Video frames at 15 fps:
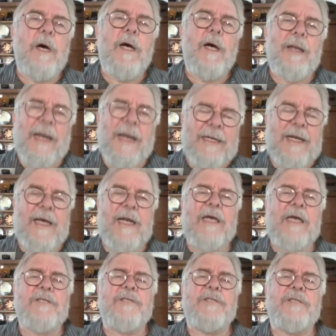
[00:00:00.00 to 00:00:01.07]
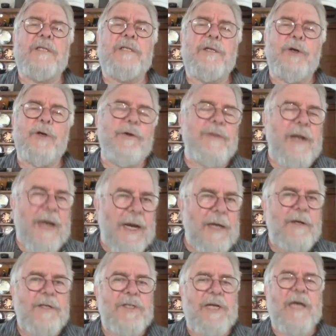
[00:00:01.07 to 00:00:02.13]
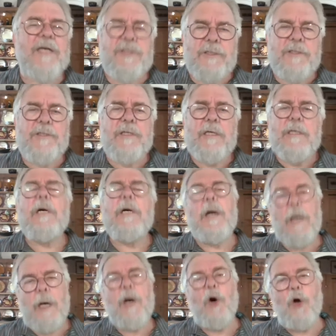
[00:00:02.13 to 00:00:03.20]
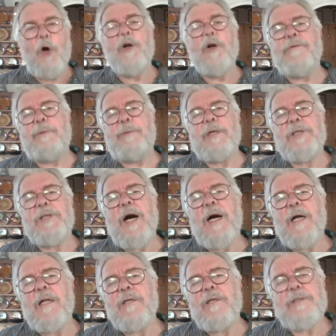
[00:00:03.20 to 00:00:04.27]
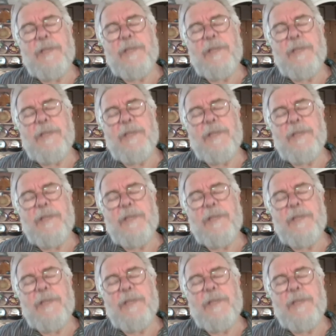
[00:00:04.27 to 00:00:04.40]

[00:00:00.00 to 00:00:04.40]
Langdale axes and the Northern Irish axes all over the British Isles.